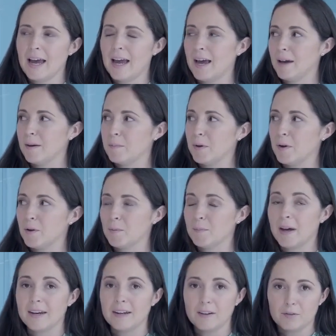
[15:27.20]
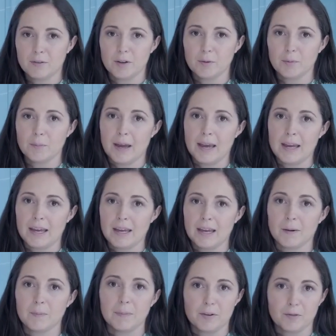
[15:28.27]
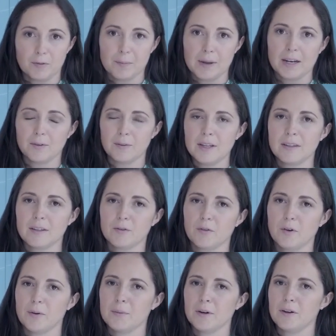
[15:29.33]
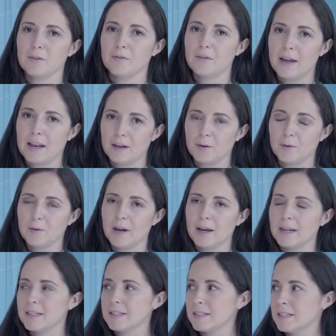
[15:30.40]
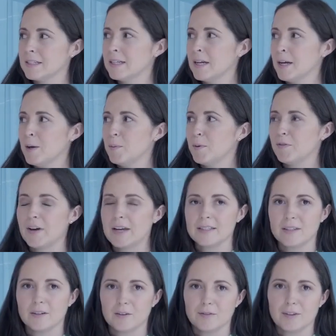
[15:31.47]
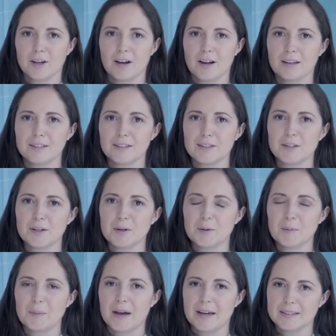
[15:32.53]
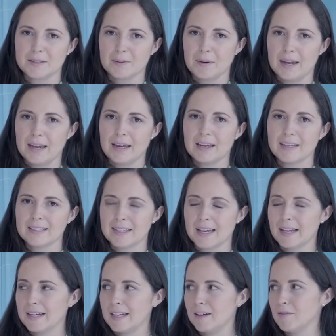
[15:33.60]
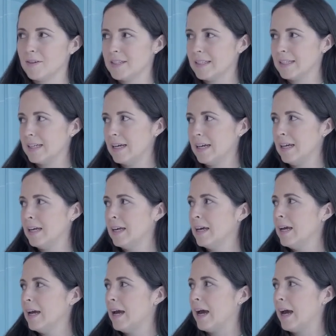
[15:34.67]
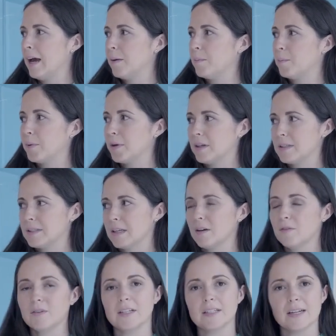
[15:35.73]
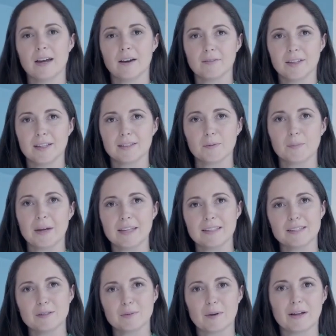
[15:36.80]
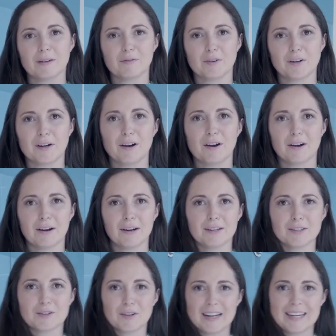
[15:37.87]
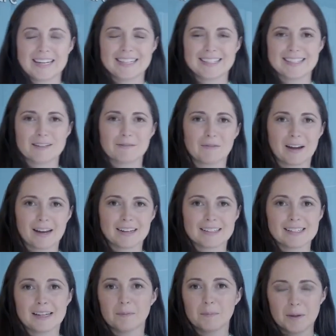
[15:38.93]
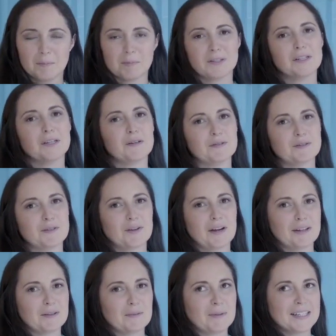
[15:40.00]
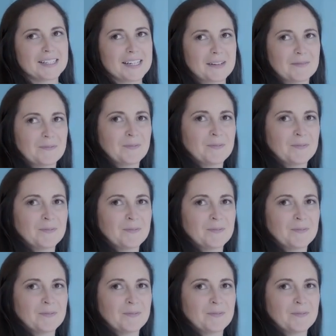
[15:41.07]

who many of you may be familiar with, a former fellow and professor of the college who passed away sadly recently. But it's lovely to have that space as well for our trainees and faculty and people to use throughout the building.